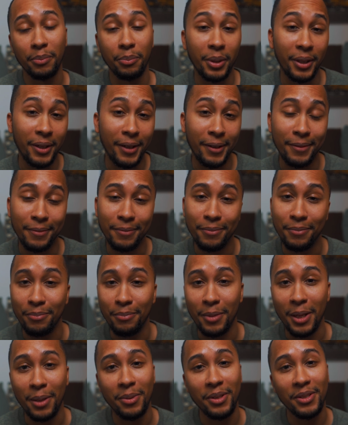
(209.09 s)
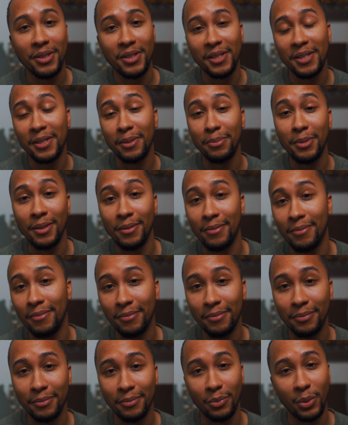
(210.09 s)
But hey, maybe it's just me.
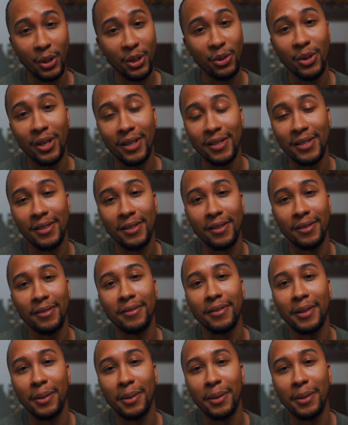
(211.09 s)
What do you guys think?